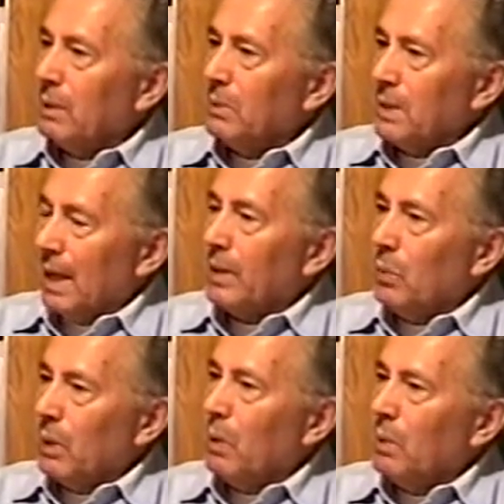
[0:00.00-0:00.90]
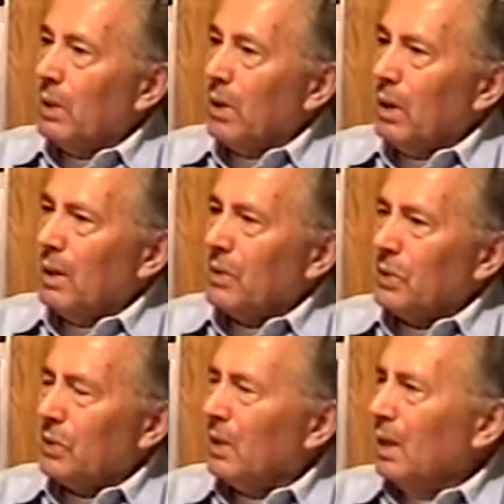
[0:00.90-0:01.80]
It was like $21,
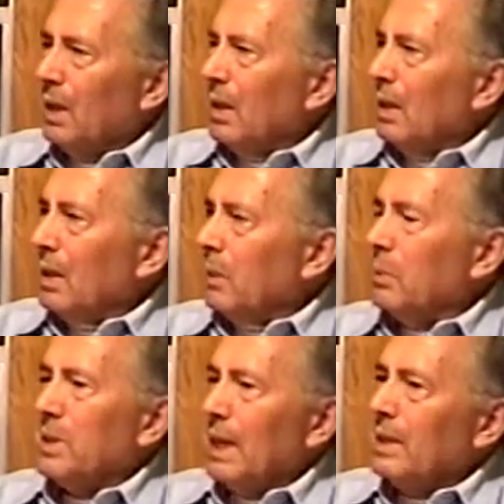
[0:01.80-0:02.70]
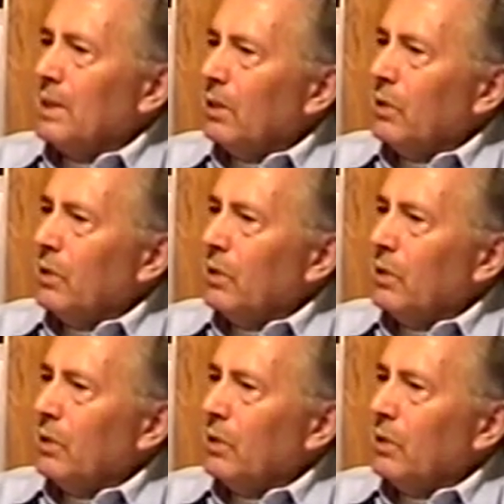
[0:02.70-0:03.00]
or it was less than